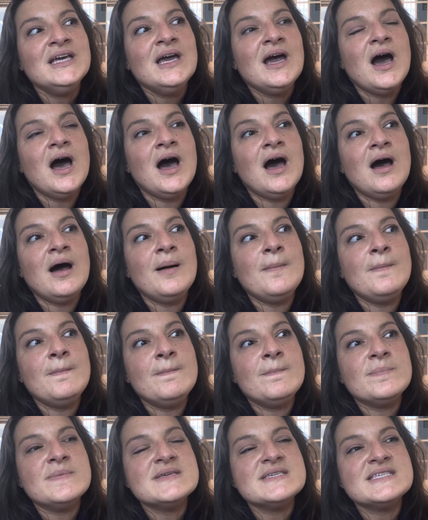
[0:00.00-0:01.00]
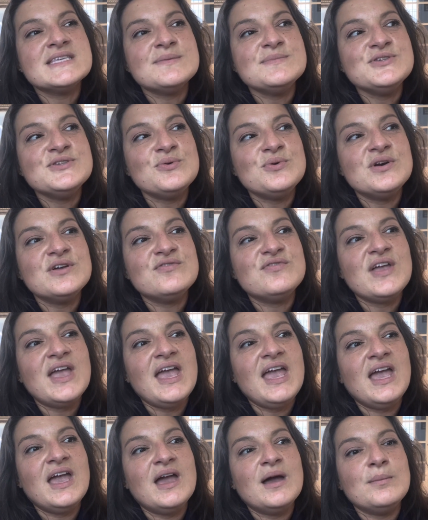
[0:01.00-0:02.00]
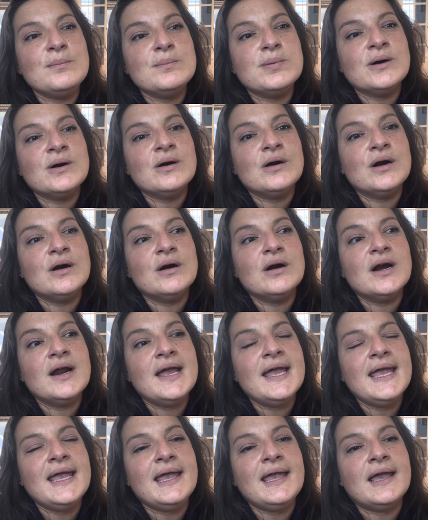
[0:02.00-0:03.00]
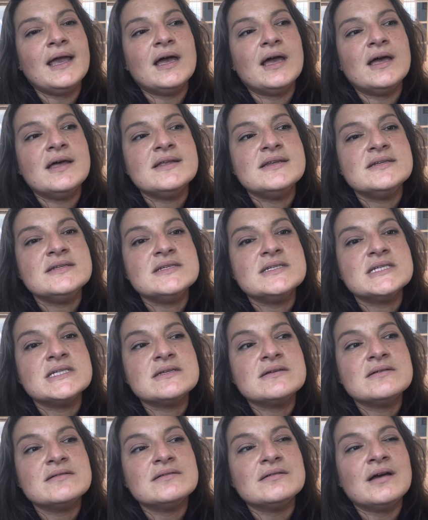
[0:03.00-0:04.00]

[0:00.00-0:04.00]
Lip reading: Some sort of amber and,